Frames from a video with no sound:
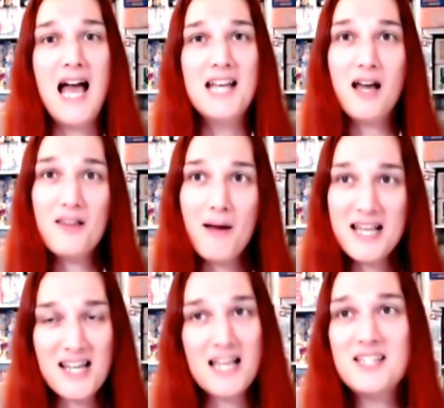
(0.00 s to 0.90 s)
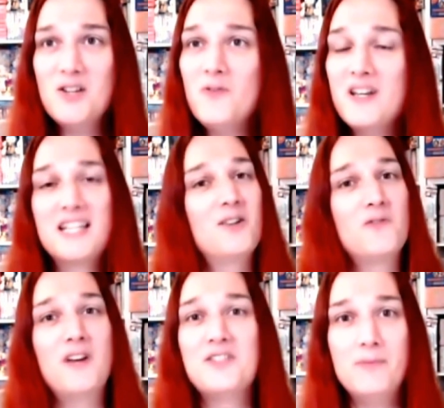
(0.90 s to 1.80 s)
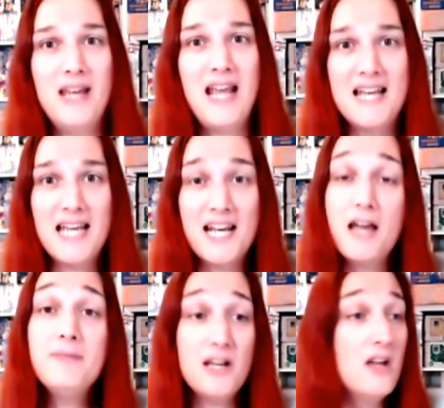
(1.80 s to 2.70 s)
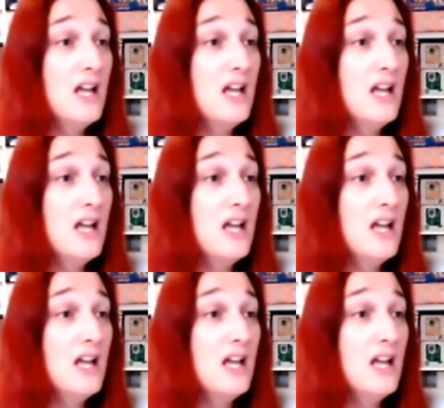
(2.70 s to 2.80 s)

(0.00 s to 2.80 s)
And I still think there's a lot of fun to be had. And